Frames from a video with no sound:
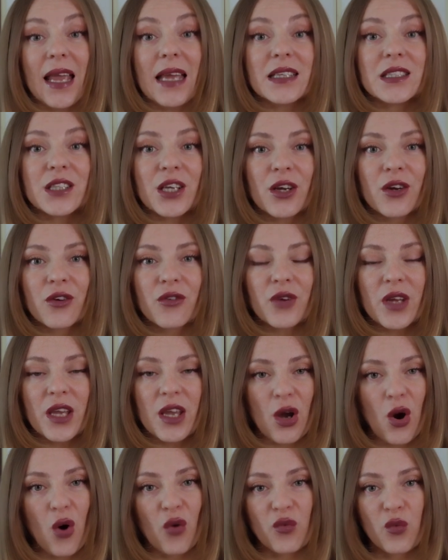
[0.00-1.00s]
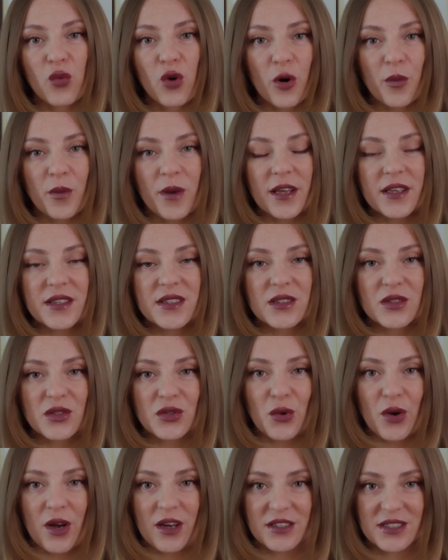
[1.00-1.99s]
a degree of warmness
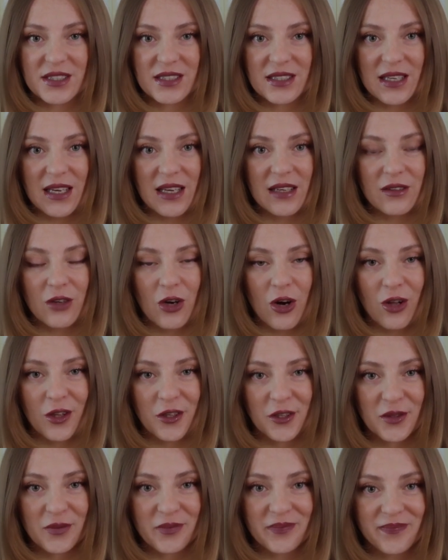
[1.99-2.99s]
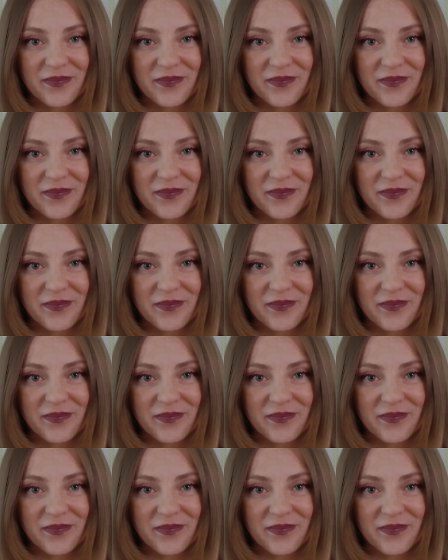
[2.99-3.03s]
to her skin color.